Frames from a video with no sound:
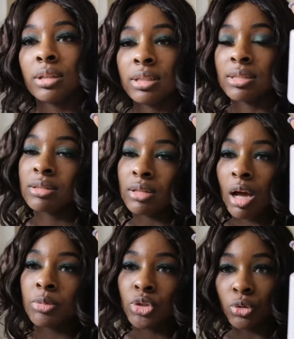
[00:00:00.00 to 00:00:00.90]
This is
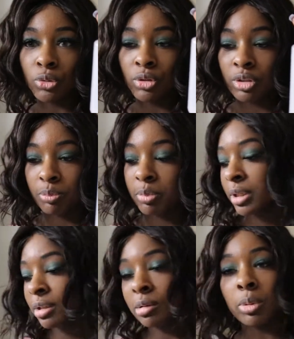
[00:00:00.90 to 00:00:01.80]
optional. You can put
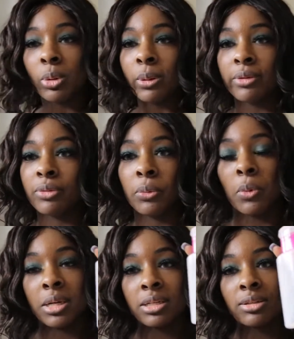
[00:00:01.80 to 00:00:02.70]
it in a bowl if you
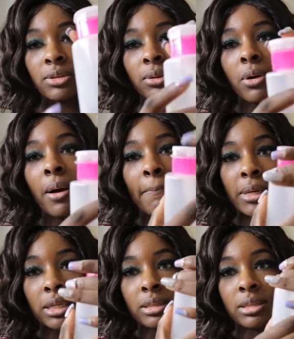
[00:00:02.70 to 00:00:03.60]
wanted to,
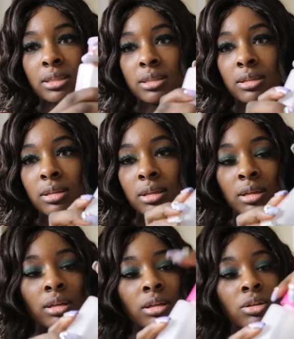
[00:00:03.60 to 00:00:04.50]
but this
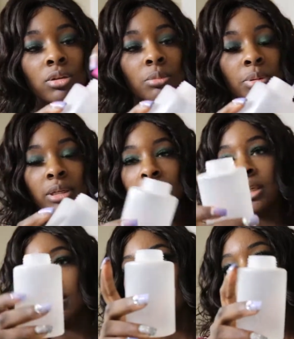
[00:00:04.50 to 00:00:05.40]
you can put
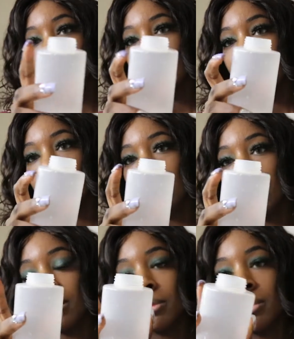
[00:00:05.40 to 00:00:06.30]
in
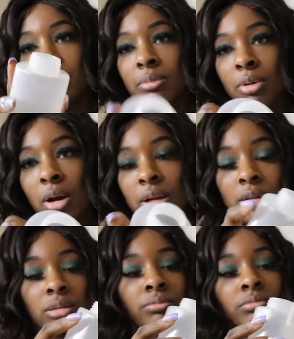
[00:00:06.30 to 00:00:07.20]

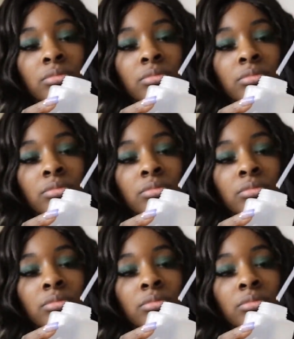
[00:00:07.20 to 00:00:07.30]
product,